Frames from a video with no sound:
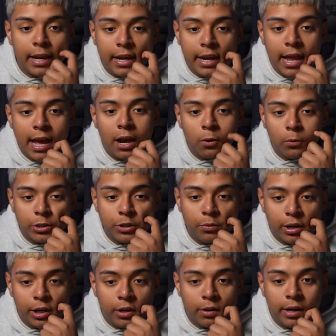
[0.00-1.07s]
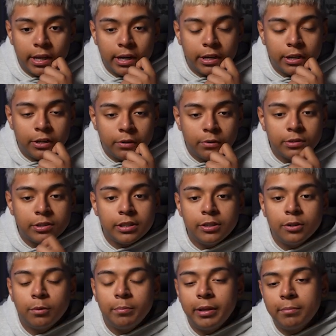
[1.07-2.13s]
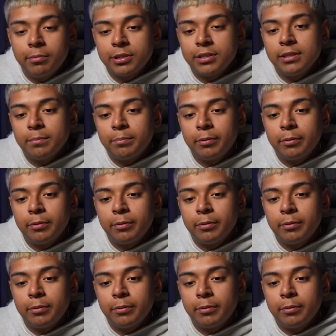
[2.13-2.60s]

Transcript: Now what you want to go ahead and do is you'll be able to see the